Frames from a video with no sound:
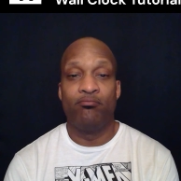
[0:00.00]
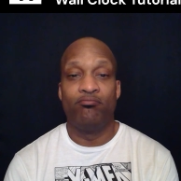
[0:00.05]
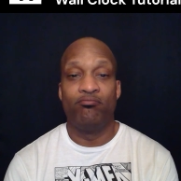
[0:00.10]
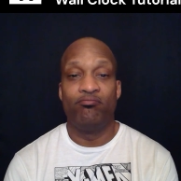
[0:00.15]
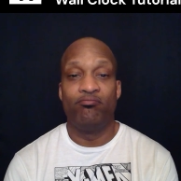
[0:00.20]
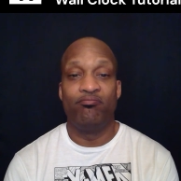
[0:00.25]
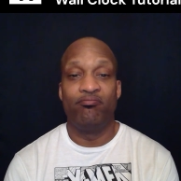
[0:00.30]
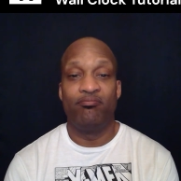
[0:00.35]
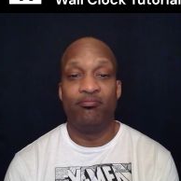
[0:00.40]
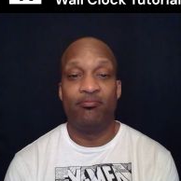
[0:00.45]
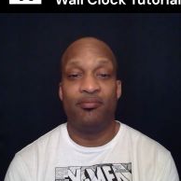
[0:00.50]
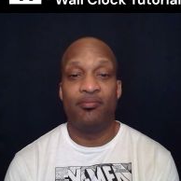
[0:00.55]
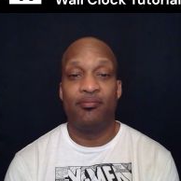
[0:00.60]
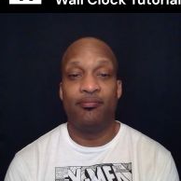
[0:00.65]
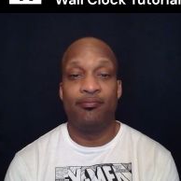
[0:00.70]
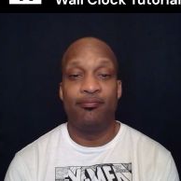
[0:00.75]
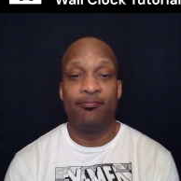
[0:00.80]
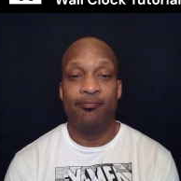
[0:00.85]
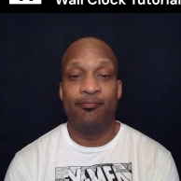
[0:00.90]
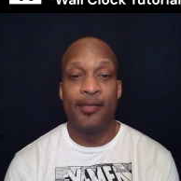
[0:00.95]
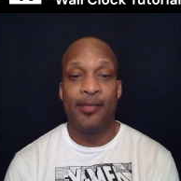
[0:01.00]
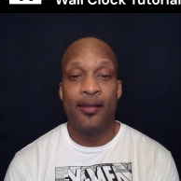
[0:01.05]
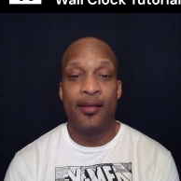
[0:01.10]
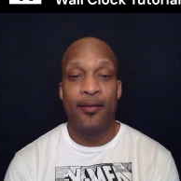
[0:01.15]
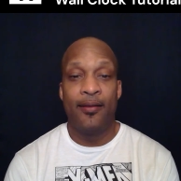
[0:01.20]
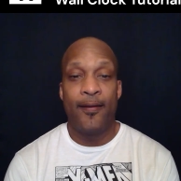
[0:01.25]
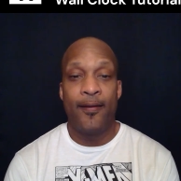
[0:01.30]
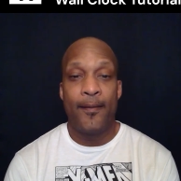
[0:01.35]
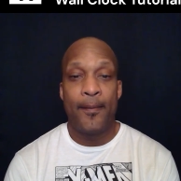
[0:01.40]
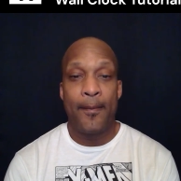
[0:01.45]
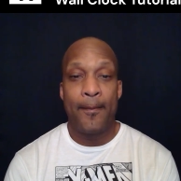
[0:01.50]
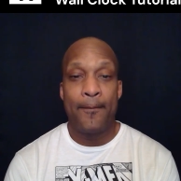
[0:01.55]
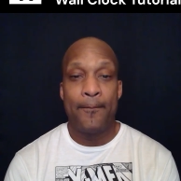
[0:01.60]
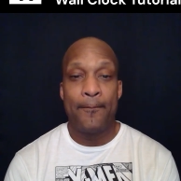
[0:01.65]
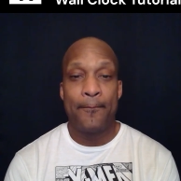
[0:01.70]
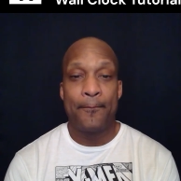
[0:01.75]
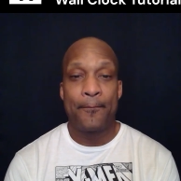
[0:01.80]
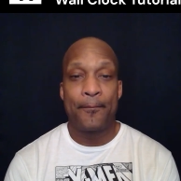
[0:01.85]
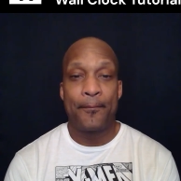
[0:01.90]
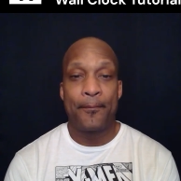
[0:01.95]

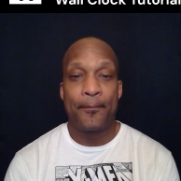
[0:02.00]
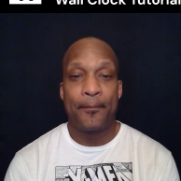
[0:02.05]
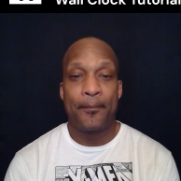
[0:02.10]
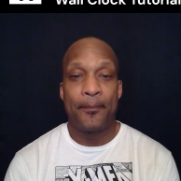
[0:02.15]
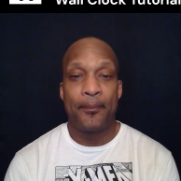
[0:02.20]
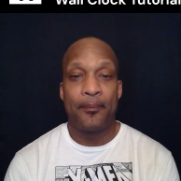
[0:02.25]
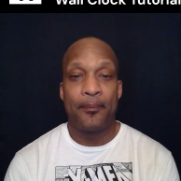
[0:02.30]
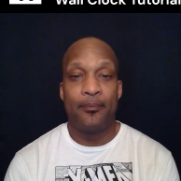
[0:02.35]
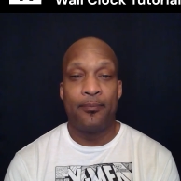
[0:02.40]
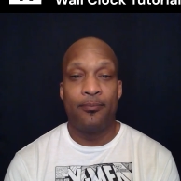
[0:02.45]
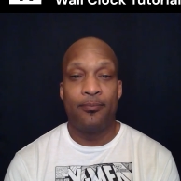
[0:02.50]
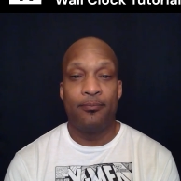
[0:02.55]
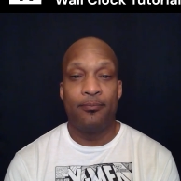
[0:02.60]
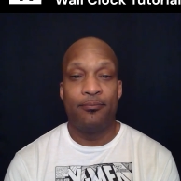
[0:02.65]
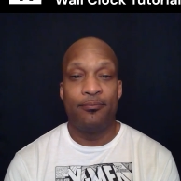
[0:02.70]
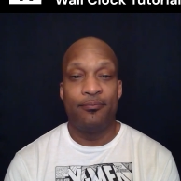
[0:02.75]
No one is speaking in this clip.